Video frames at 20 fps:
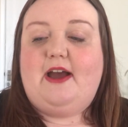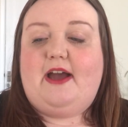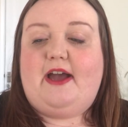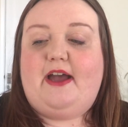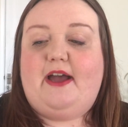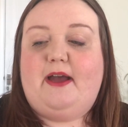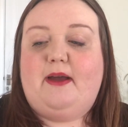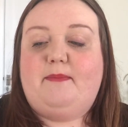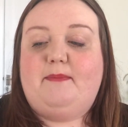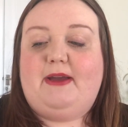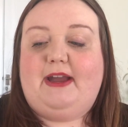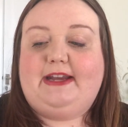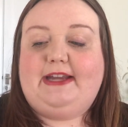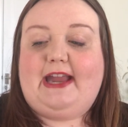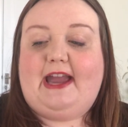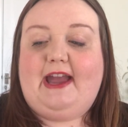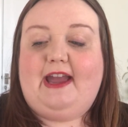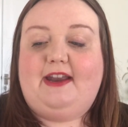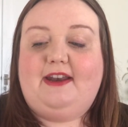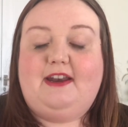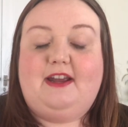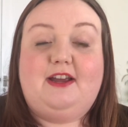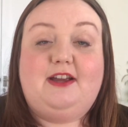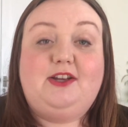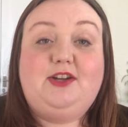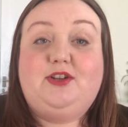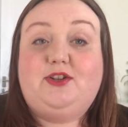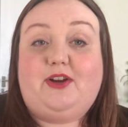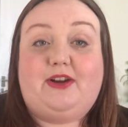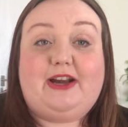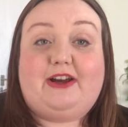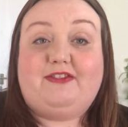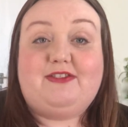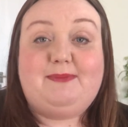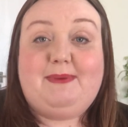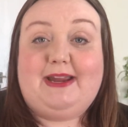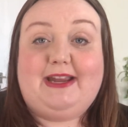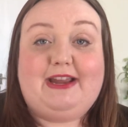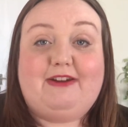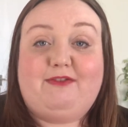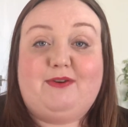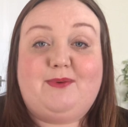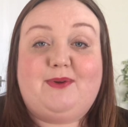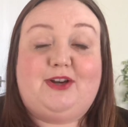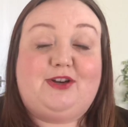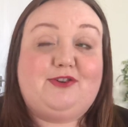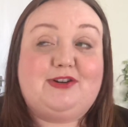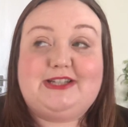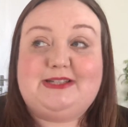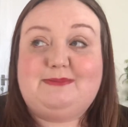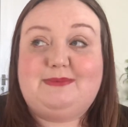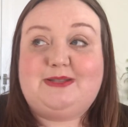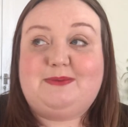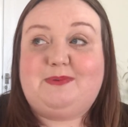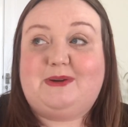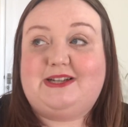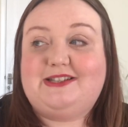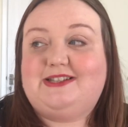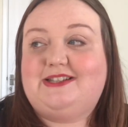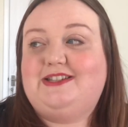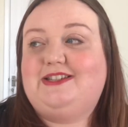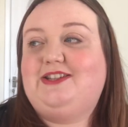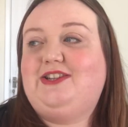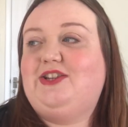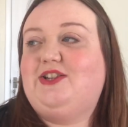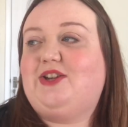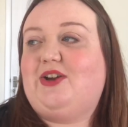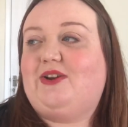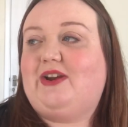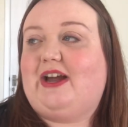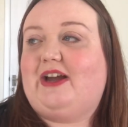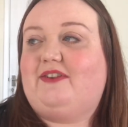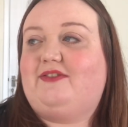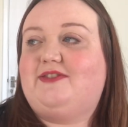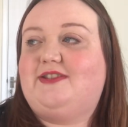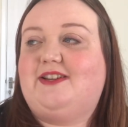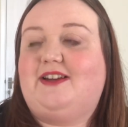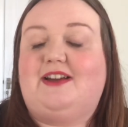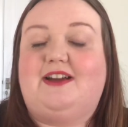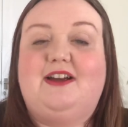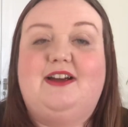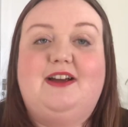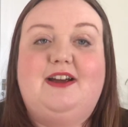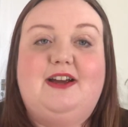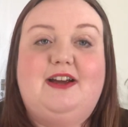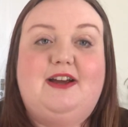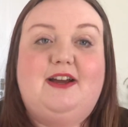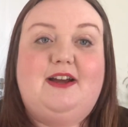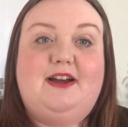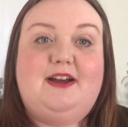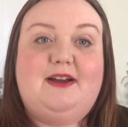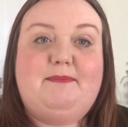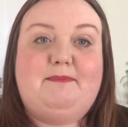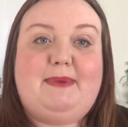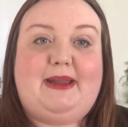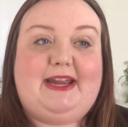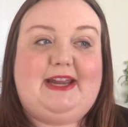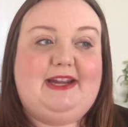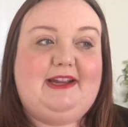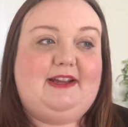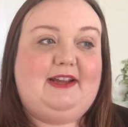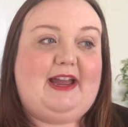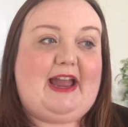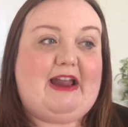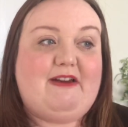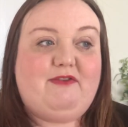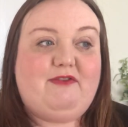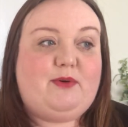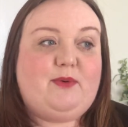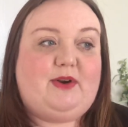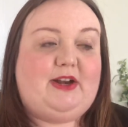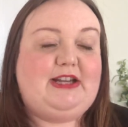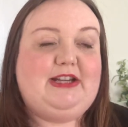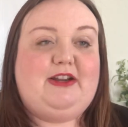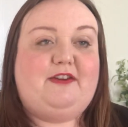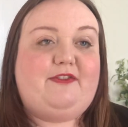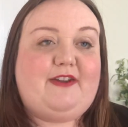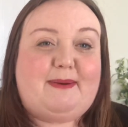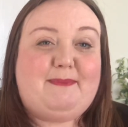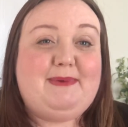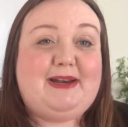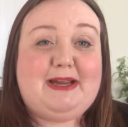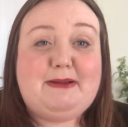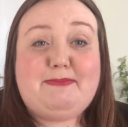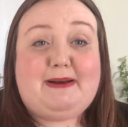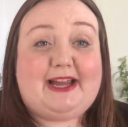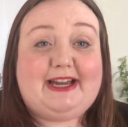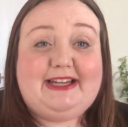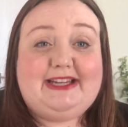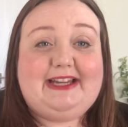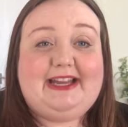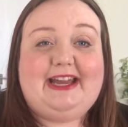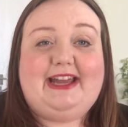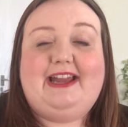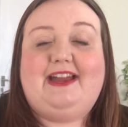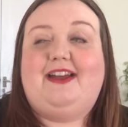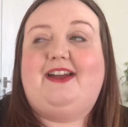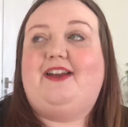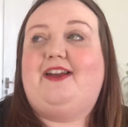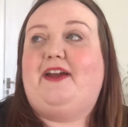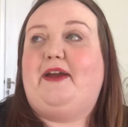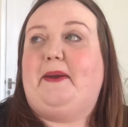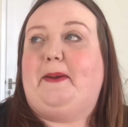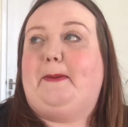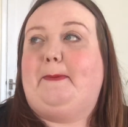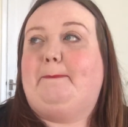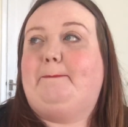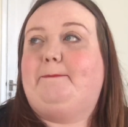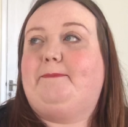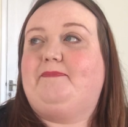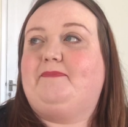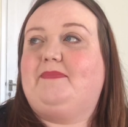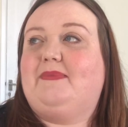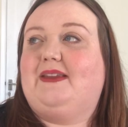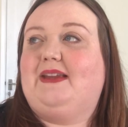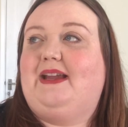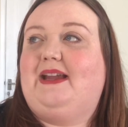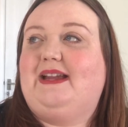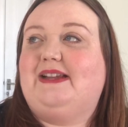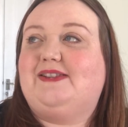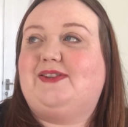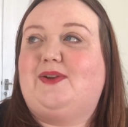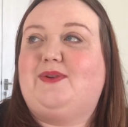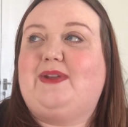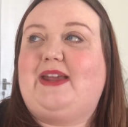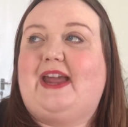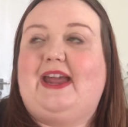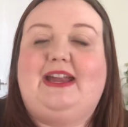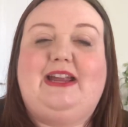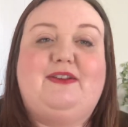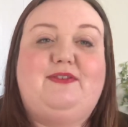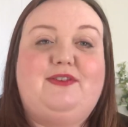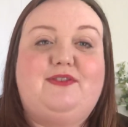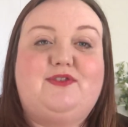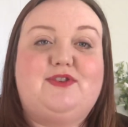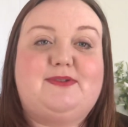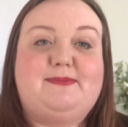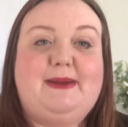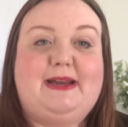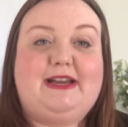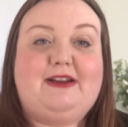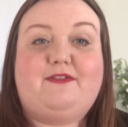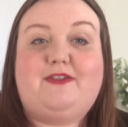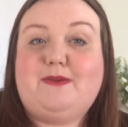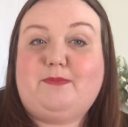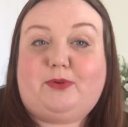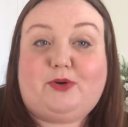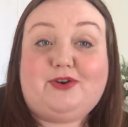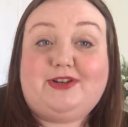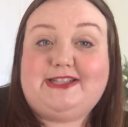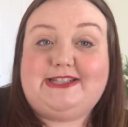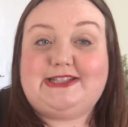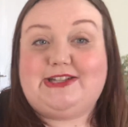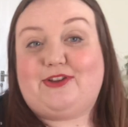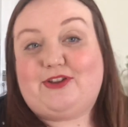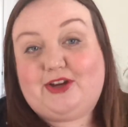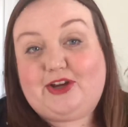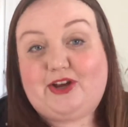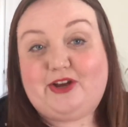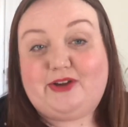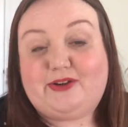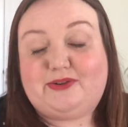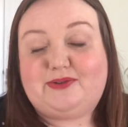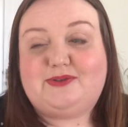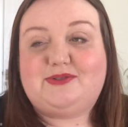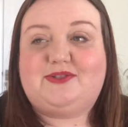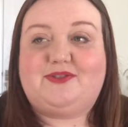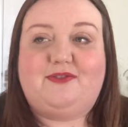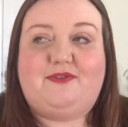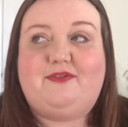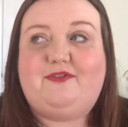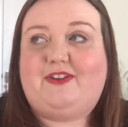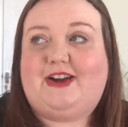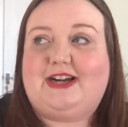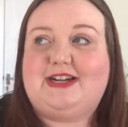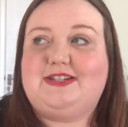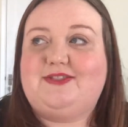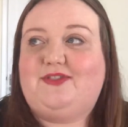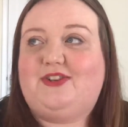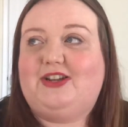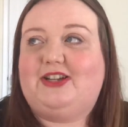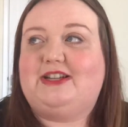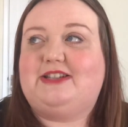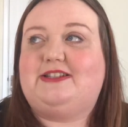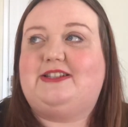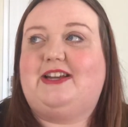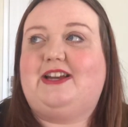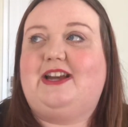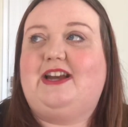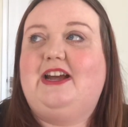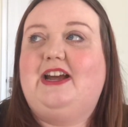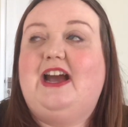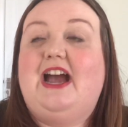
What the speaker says: Again, you don't have to make everyone a Christmas present, you don't have to make everyone in your family a blanket. It's okay if you just made it for the boys and not the girls, and vice versa.